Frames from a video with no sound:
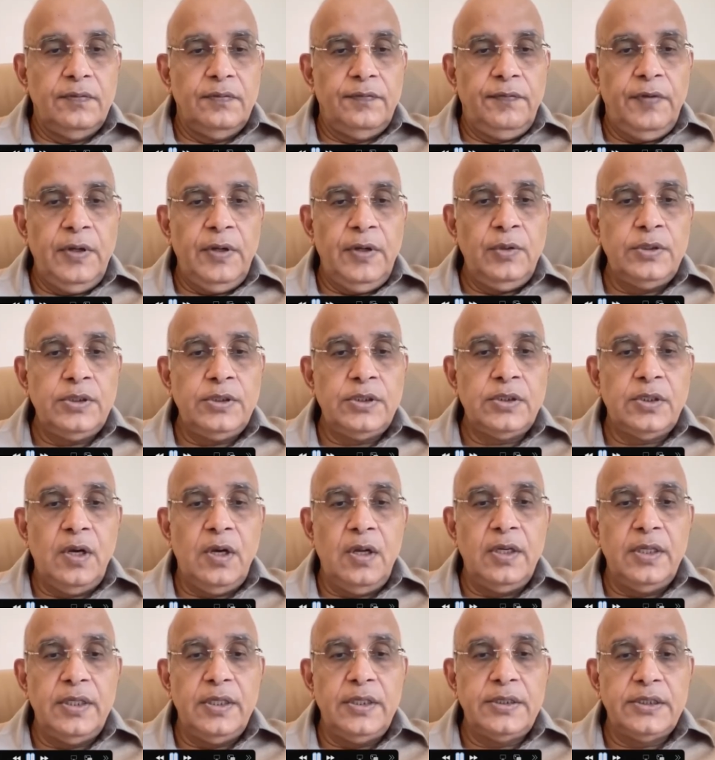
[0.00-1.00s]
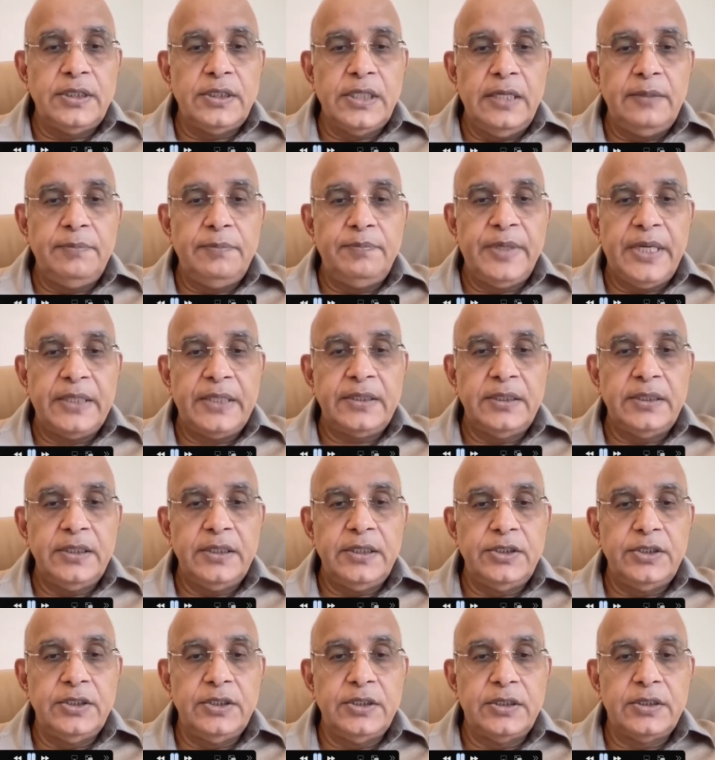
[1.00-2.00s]
Fellow scholars and
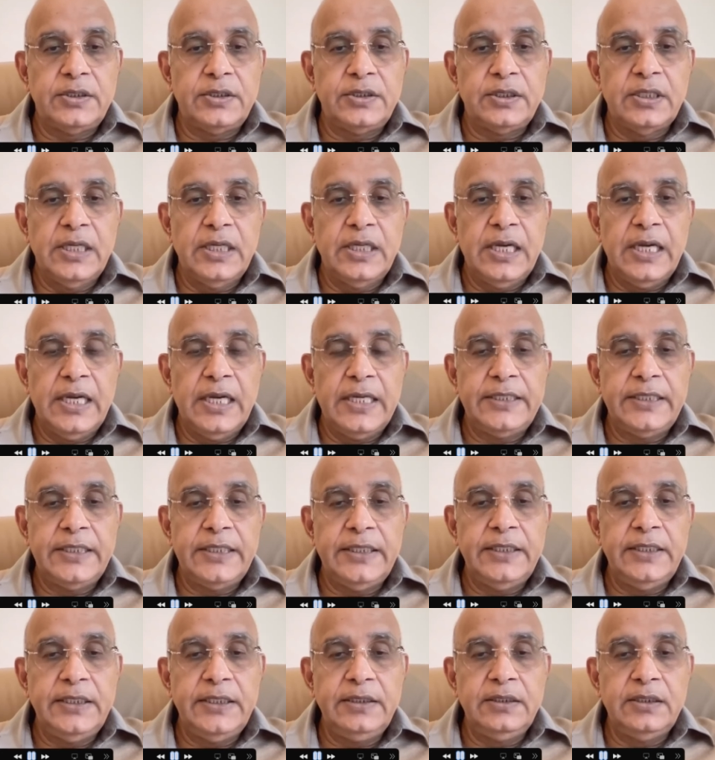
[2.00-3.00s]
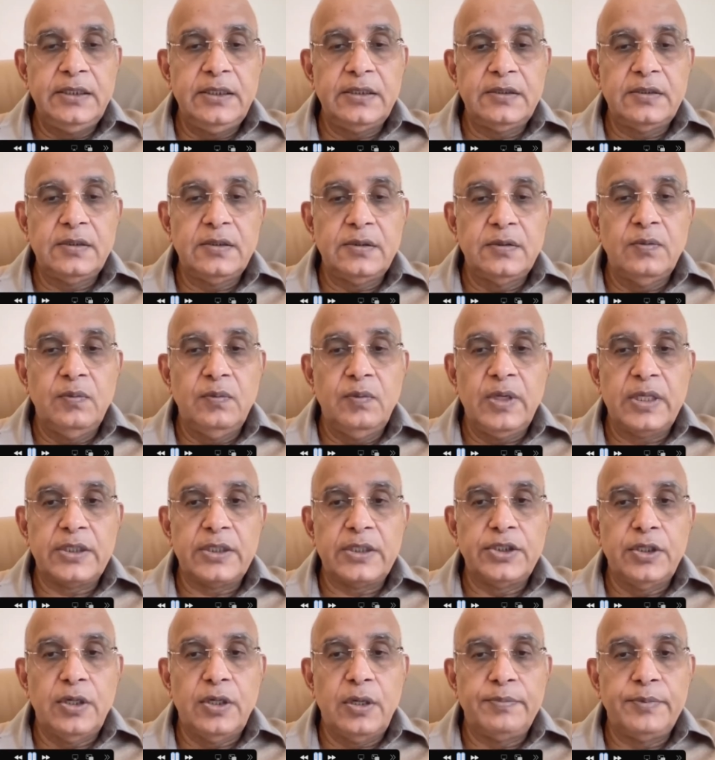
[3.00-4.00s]
practitioners attending this
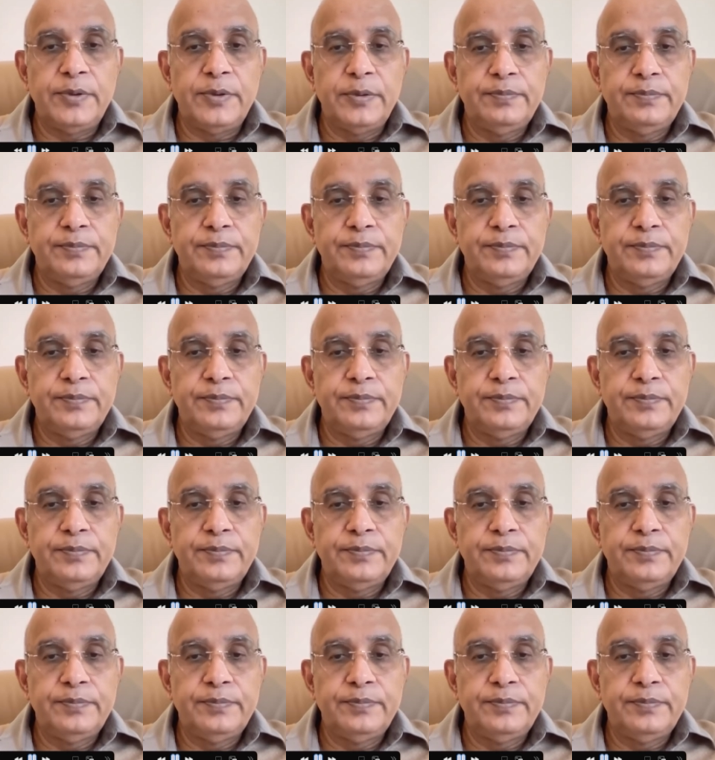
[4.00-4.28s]
workshop.